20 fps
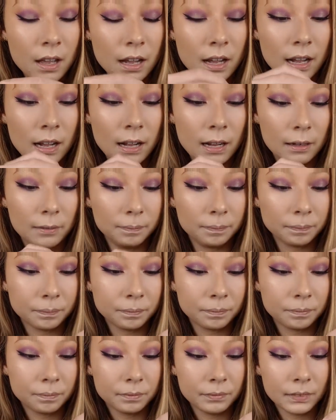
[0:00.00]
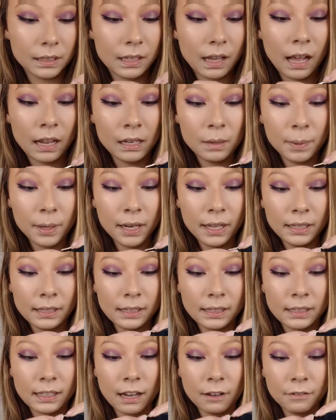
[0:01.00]
Honey Bidette
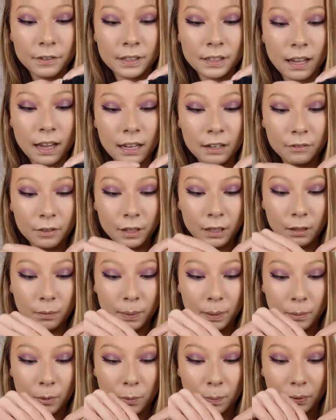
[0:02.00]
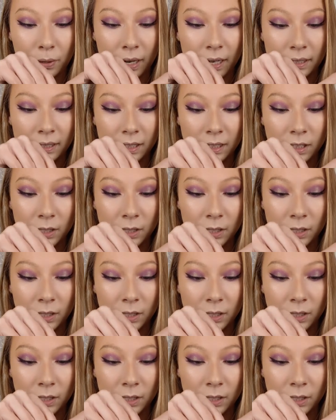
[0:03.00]
stuff is kind of a little bit more pricey.